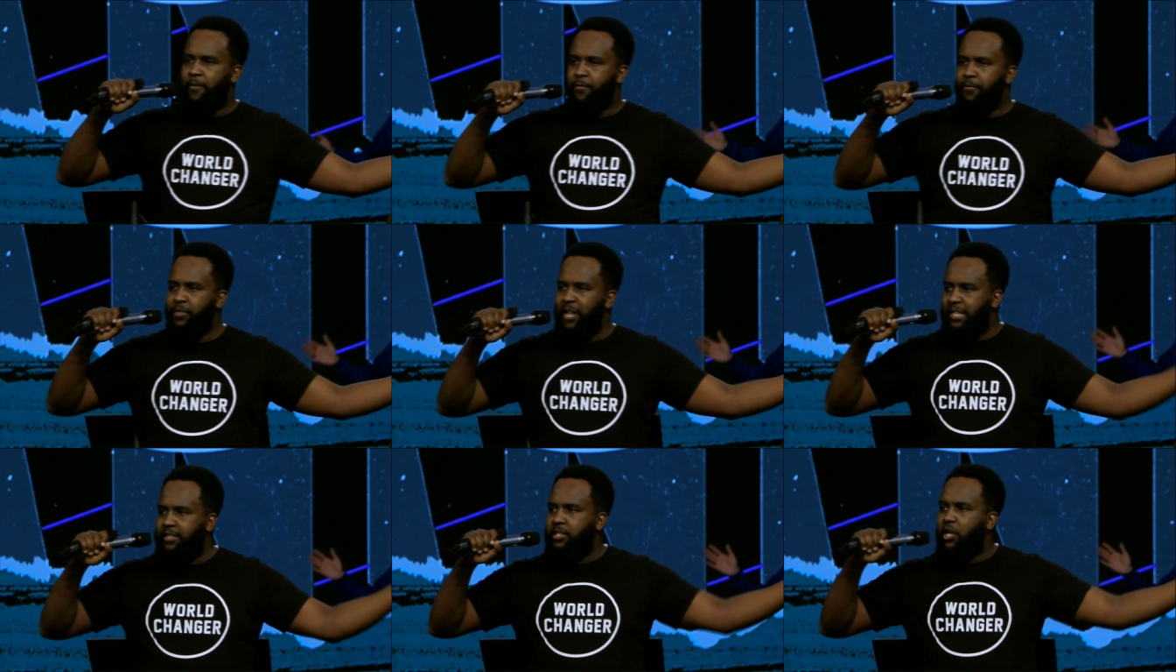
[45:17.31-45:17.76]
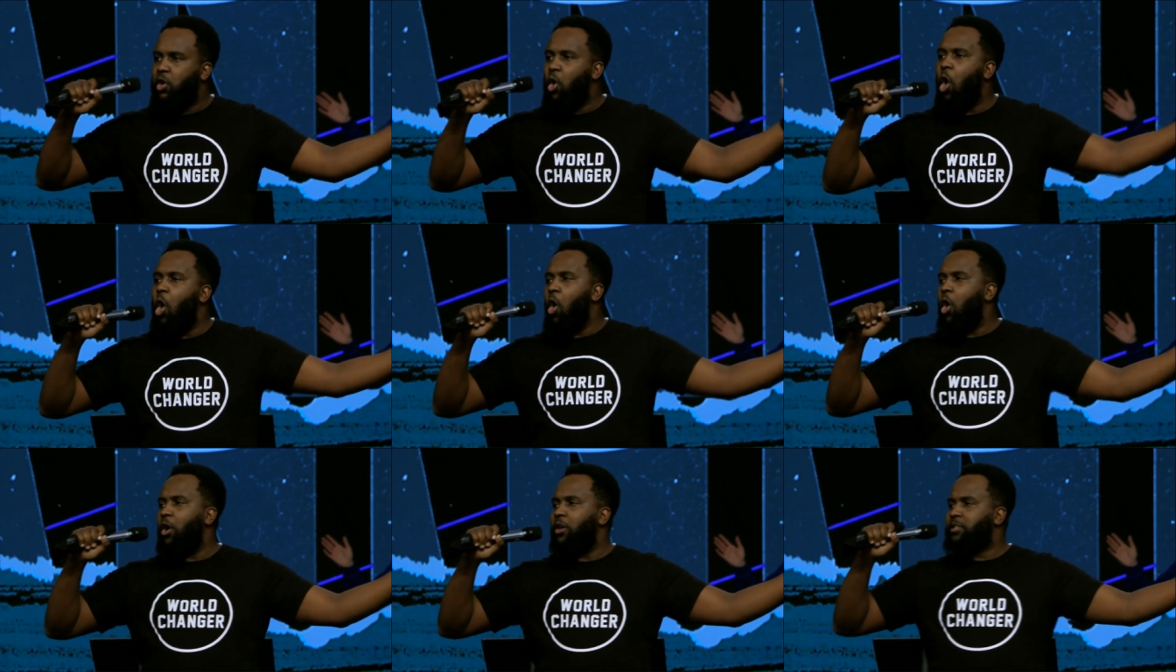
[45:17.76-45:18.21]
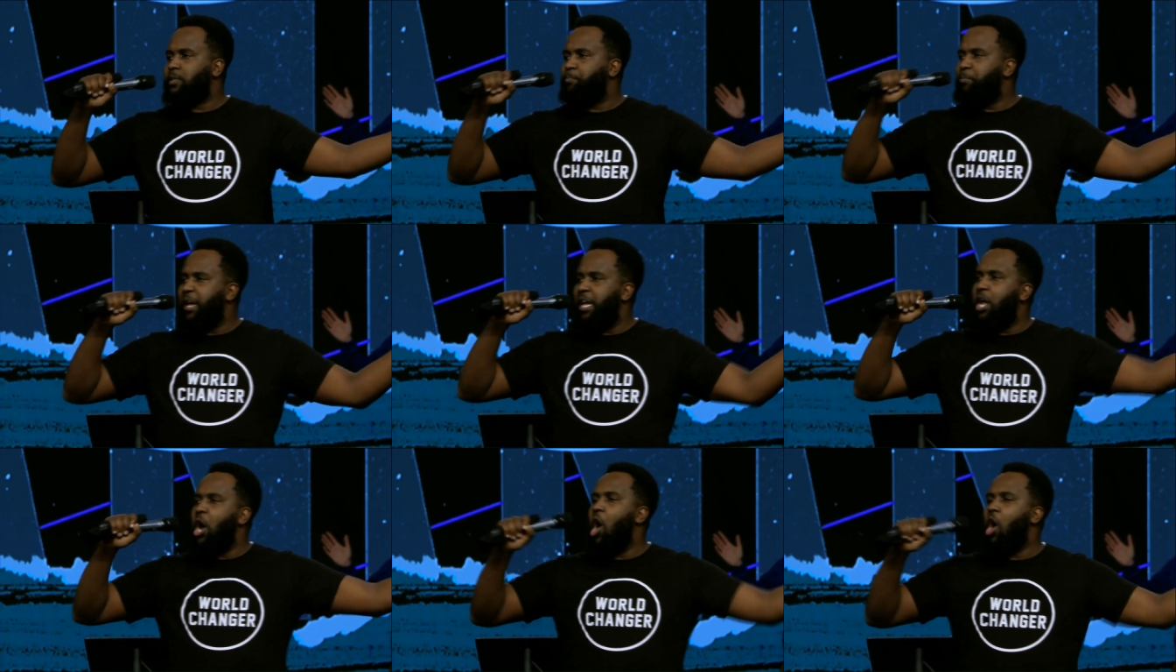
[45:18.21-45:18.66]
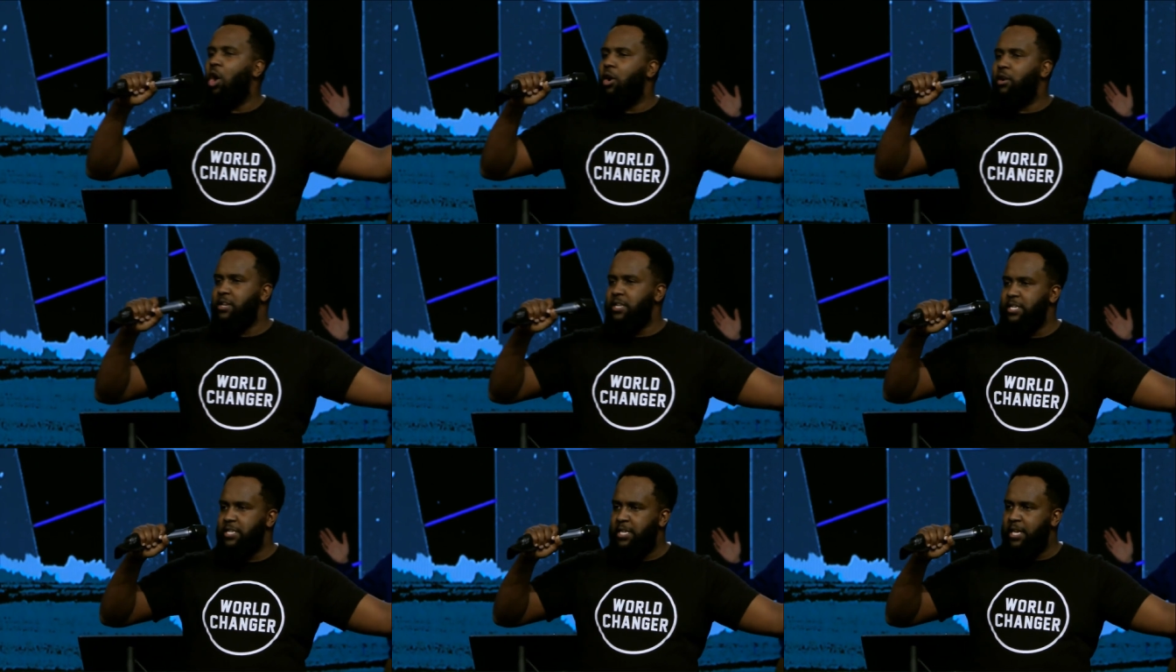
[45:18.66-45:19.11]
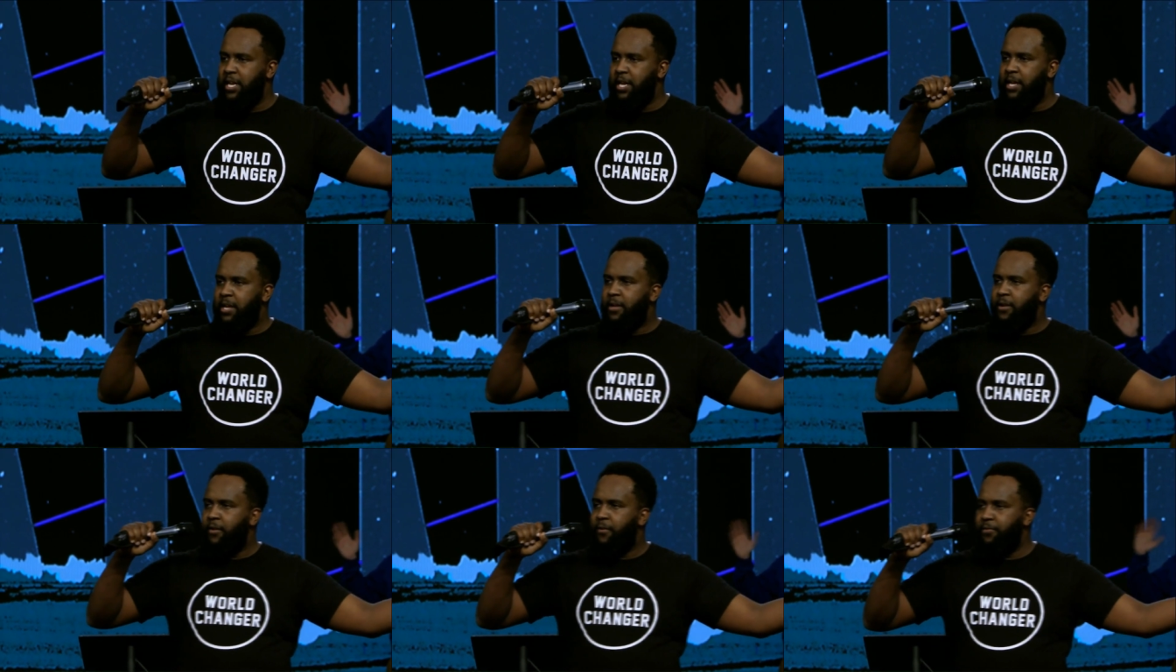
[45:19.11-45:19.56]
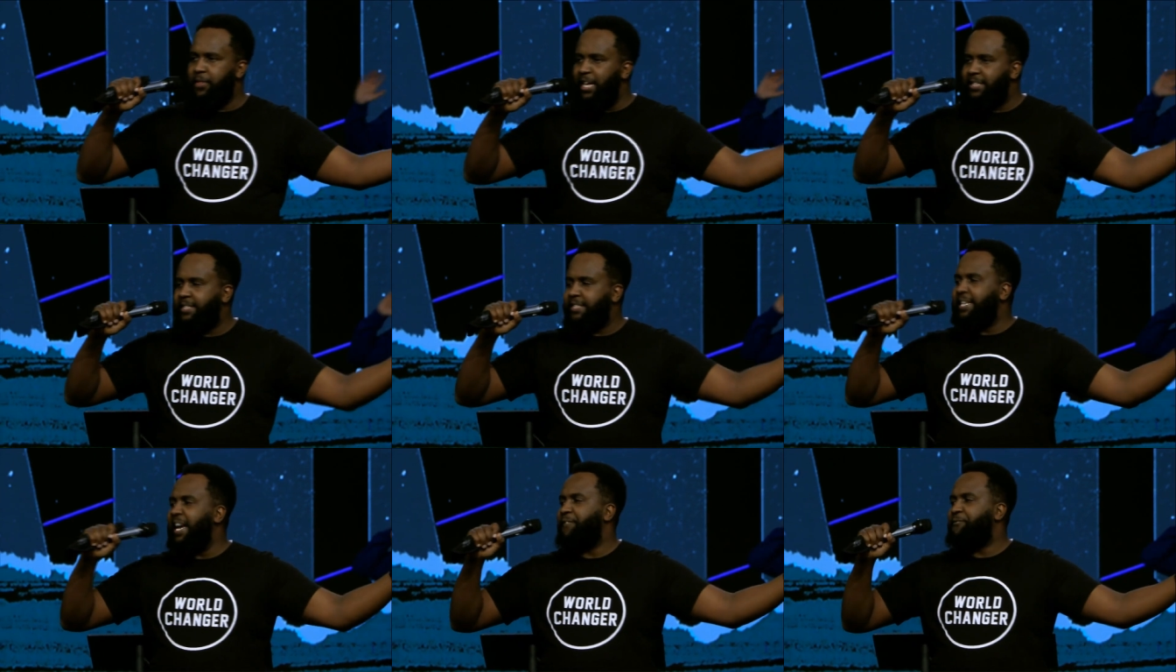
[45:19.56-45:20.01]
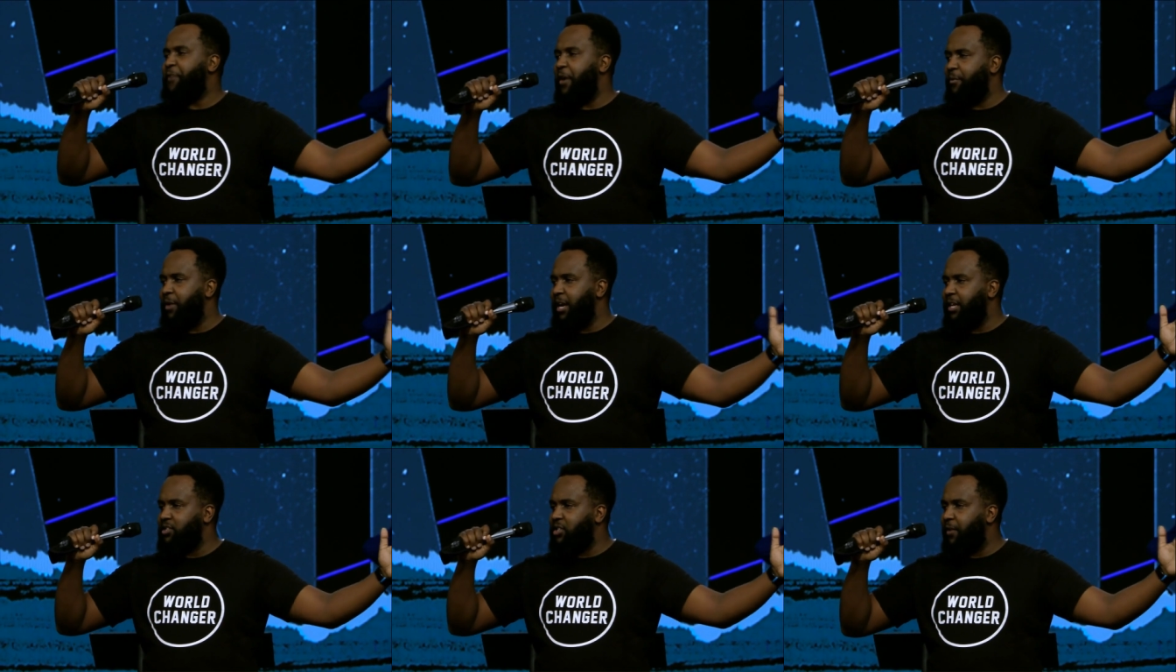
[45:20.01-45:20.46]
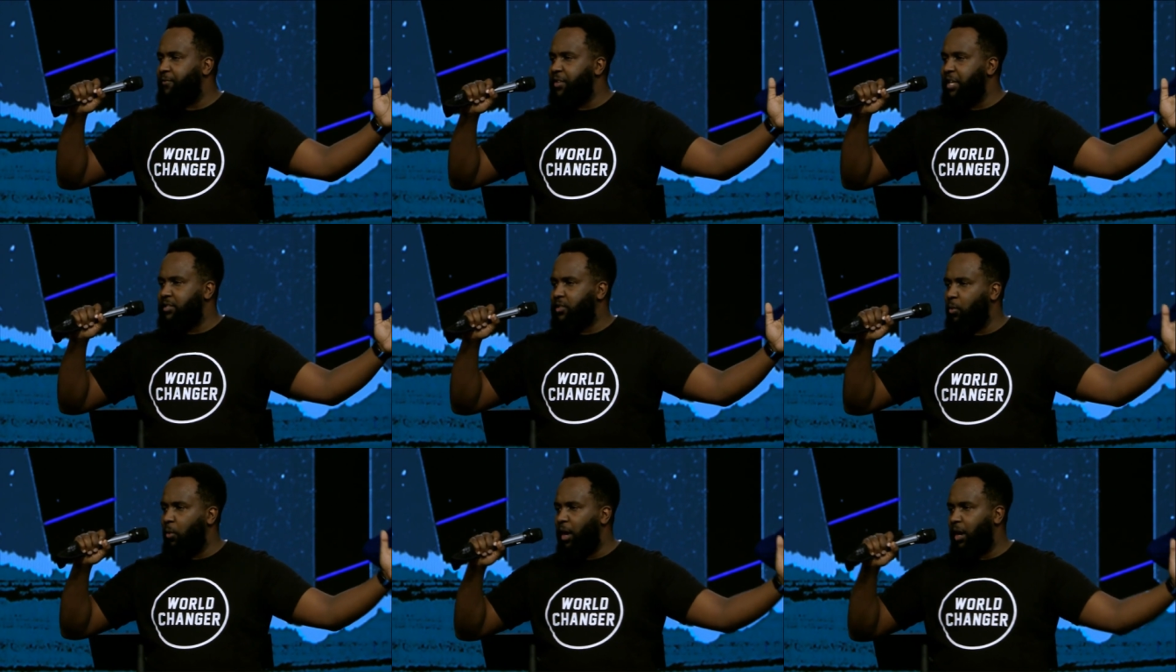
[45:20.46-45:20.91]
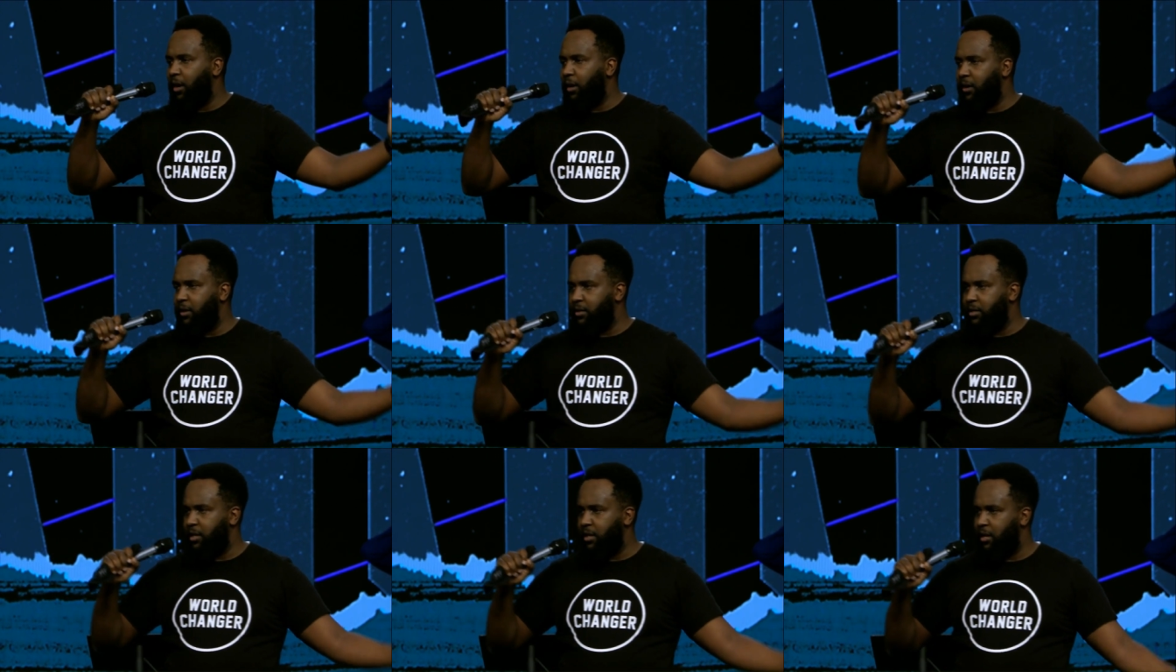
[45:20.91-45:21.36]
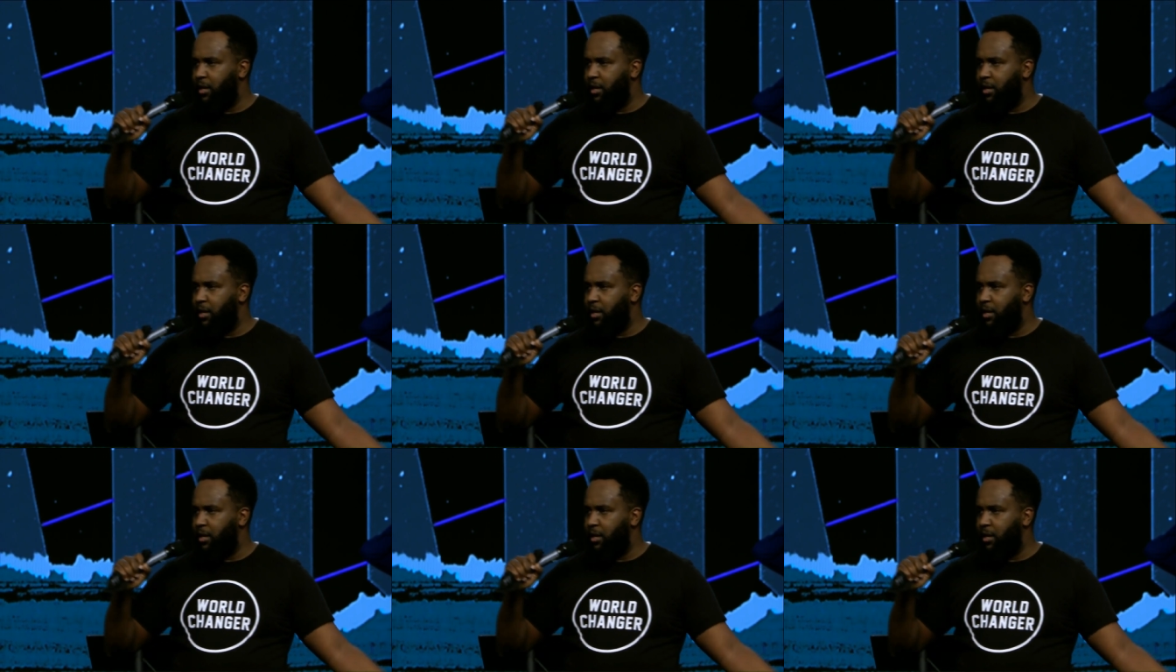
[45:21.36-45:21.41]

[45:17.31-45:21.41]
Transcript: that goes beyond the sufferings of this world.